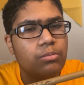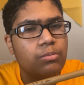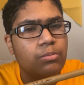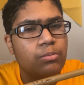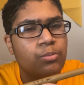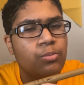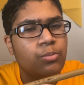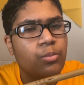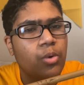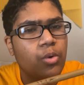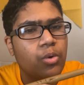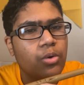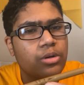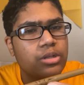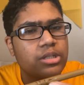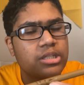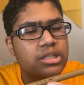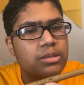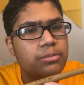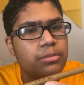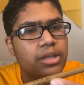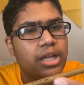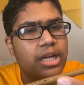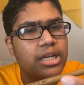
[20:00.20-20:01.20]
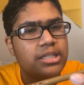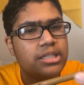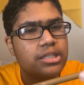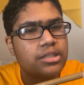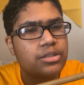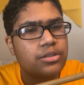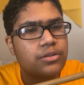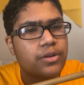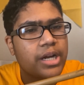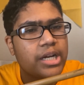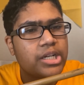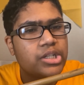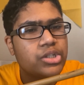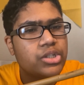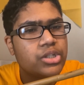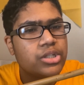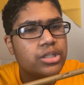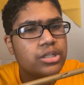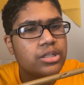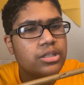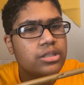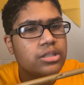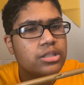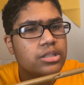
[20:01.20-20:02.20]
more symbolizing
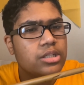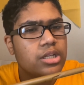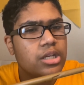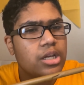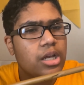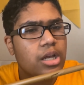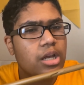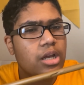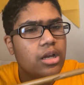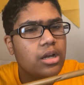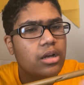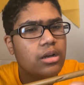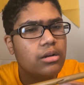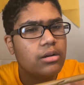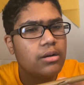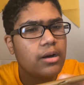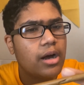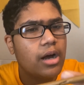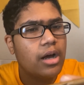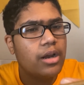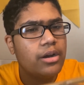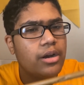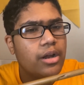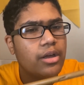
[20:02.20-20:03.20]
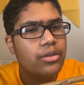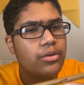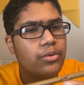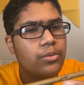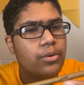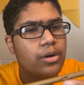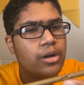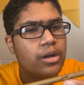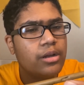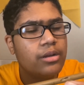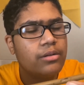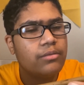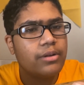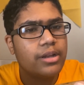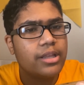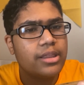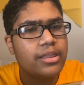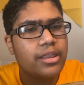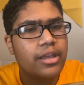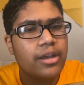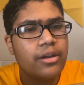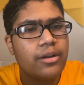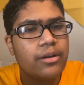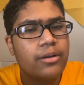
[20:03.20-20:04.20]
scratches, another one
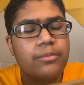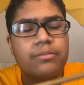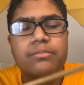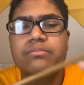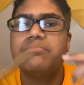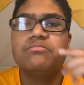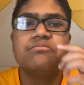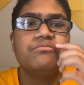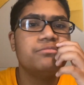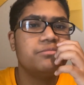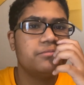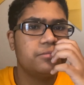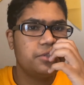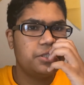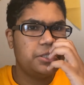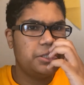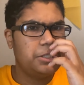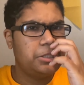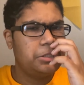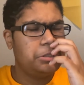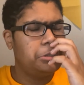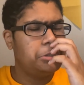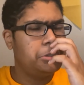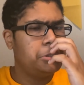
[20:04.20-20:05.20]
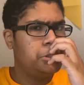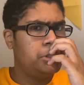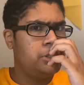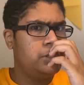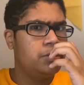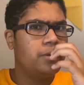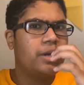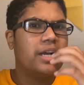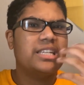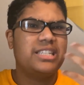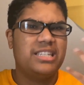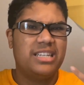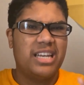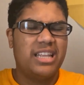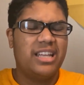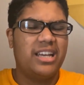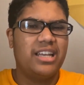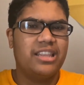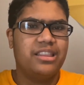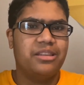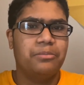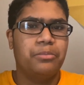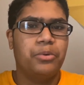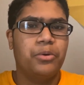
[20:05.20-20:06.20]
right there. You guys get
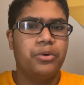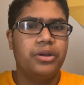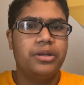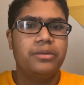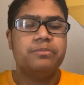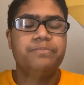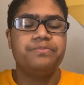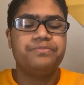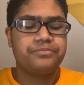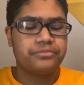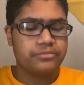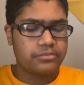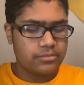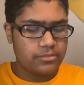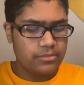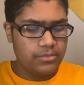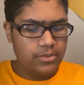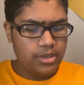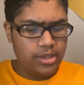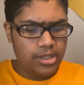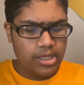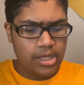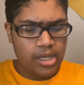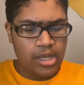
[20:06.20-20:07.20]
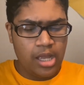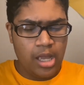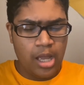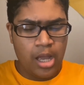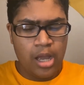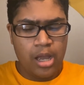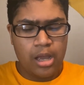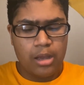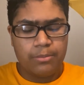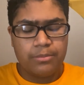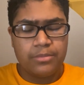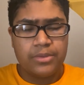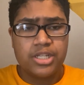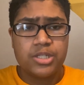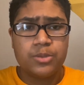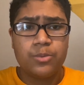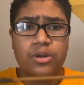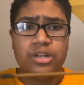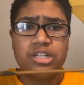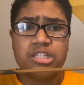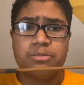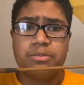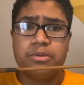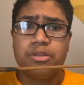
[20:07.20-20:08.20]
the point. This
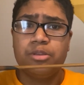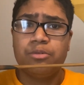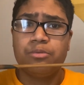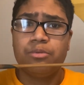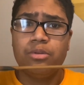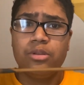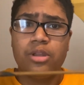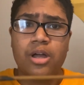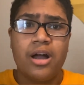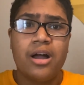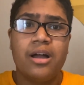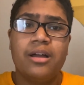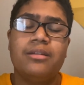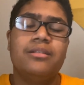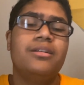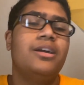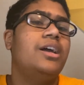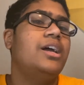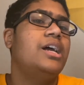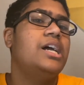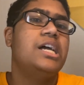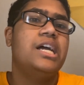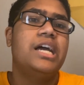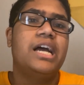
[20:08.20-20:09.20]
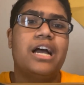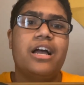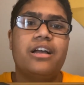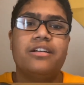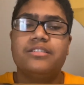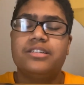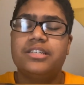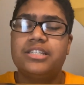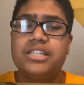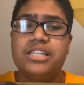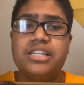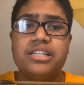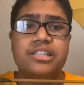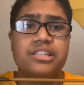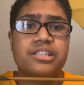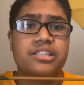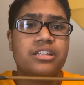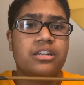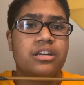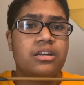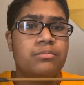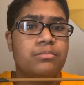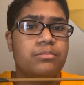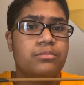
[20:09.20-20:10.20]
one has been through a lot, has seen
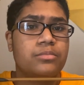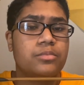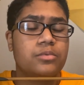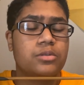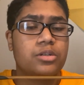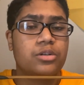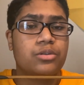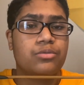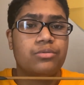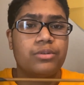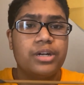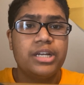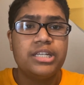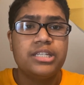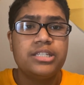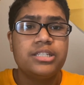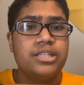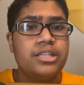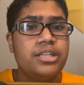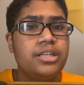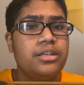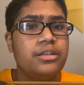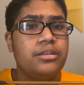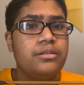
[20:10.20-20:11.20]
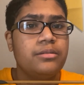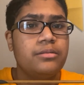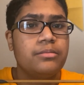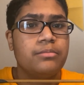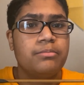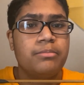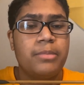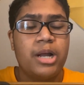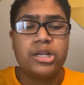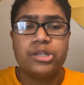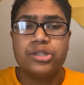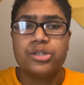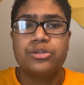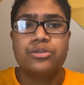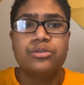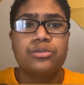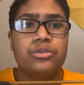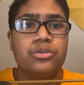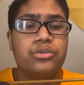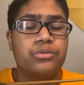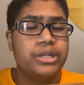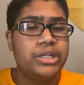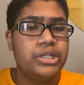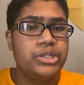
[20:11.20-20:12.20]
some crazy magical
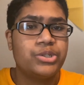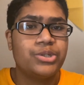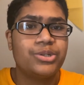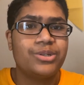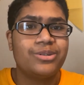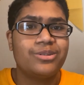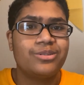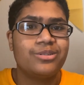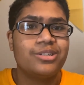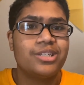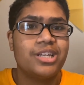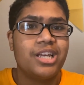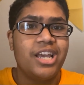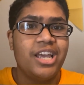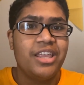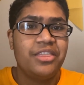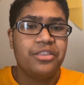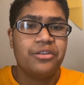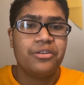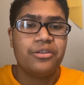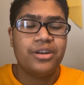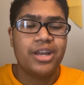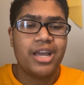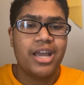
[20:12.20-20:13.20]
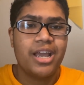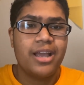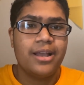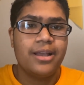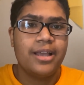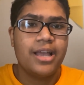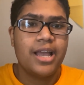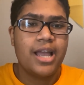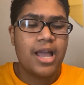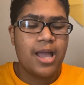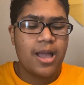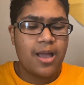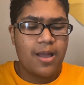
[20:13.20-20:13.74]
creatures in their day,